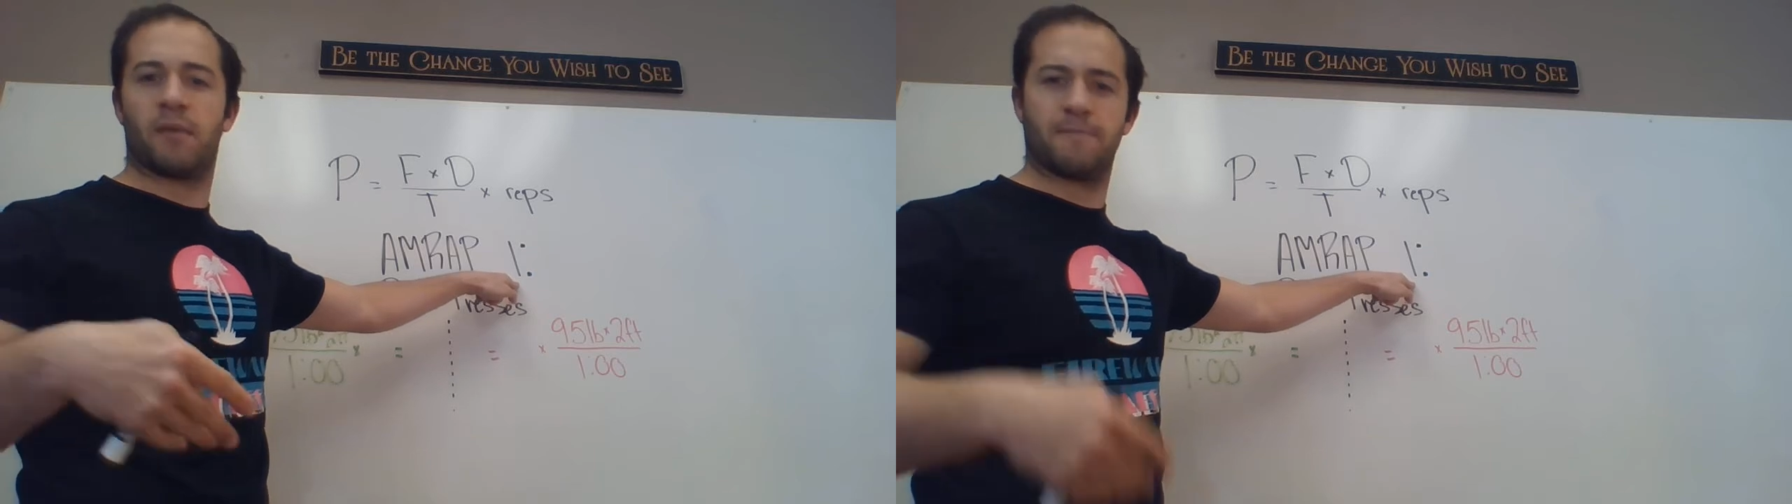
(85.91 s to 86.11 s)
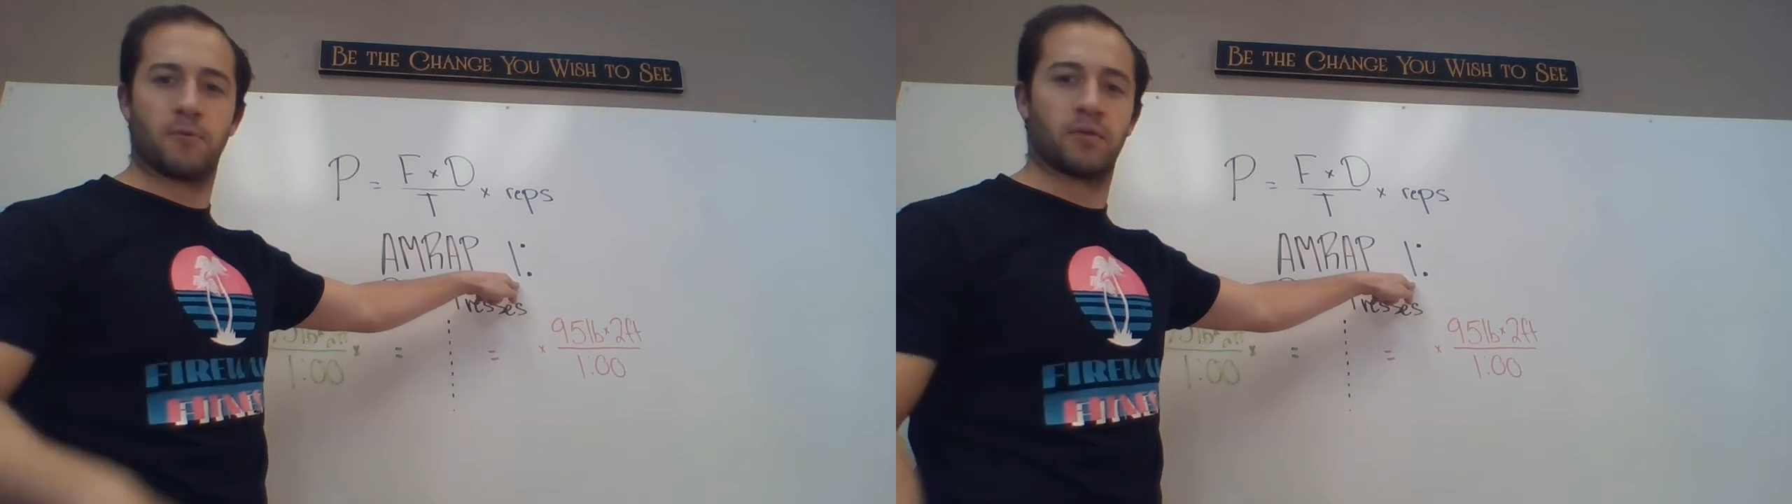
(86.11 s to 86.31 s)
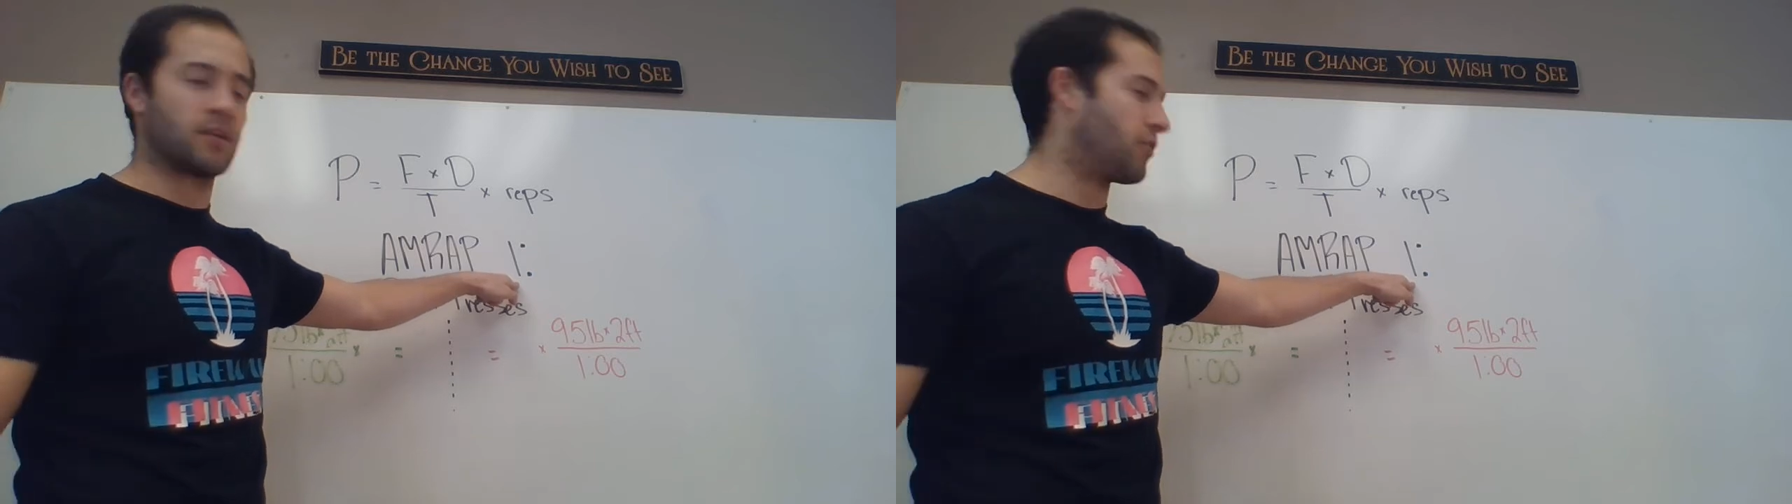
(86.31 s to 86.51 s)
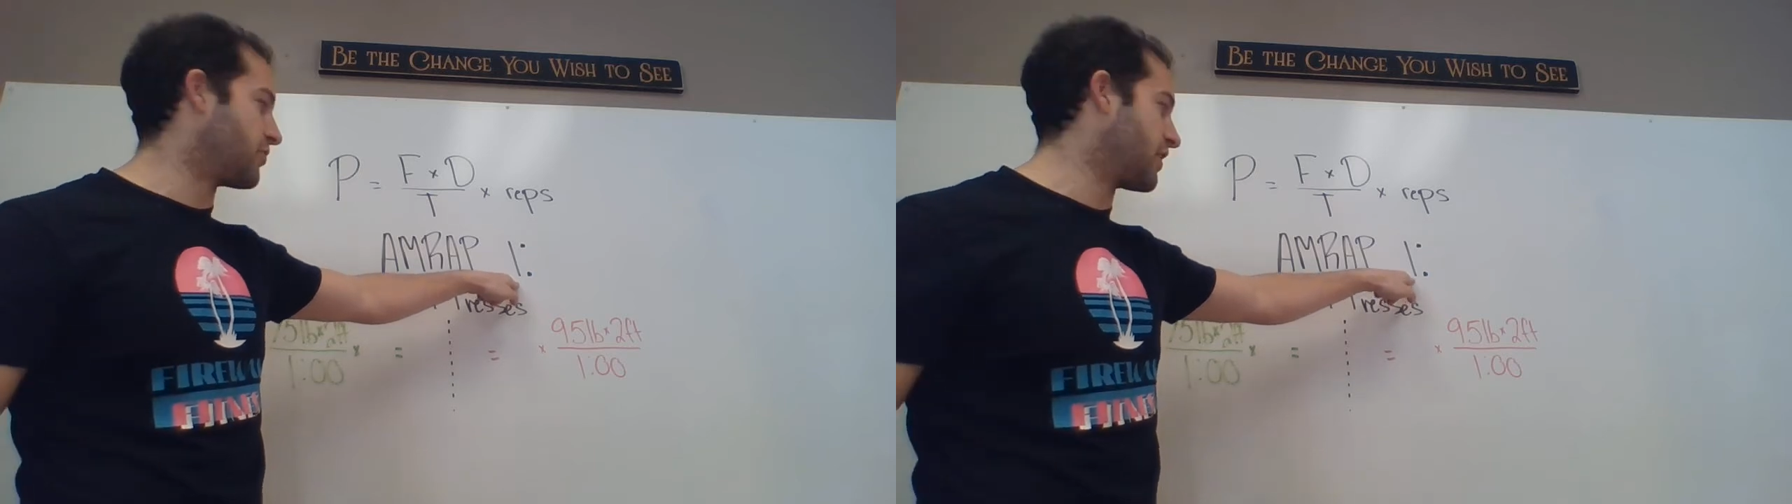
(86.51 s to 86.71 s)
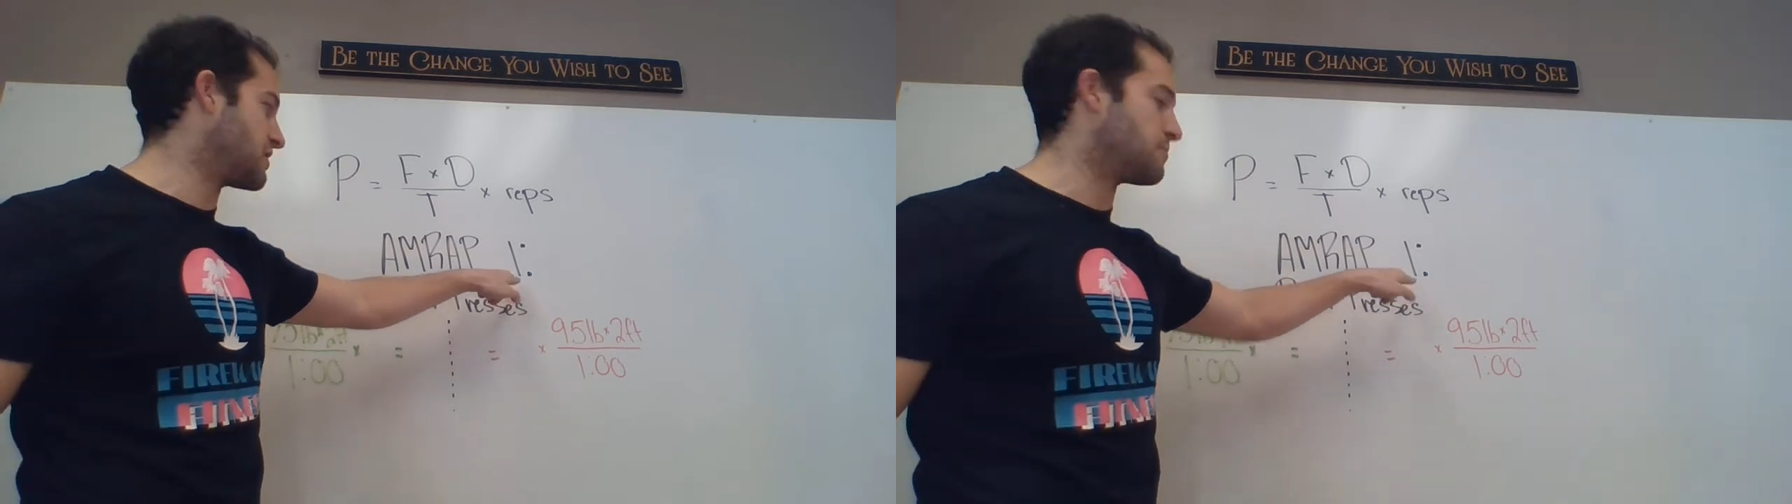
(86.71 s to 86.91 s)
It might be with
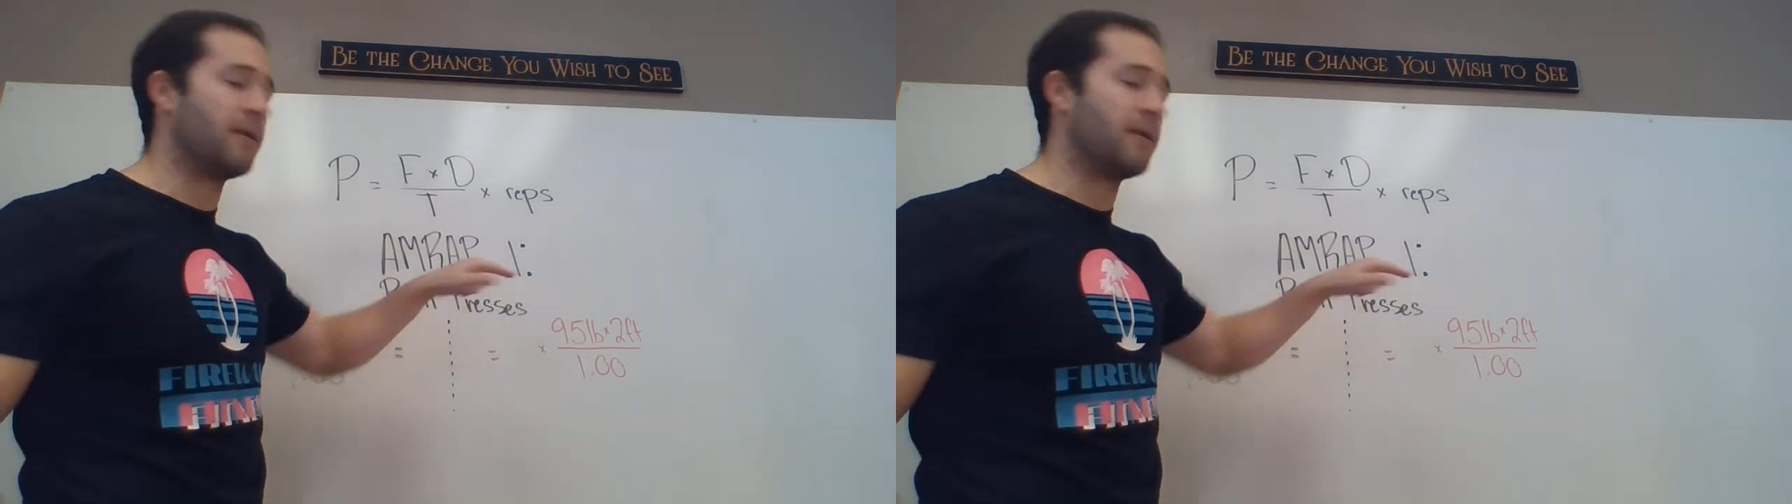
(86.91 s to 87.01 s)
other things,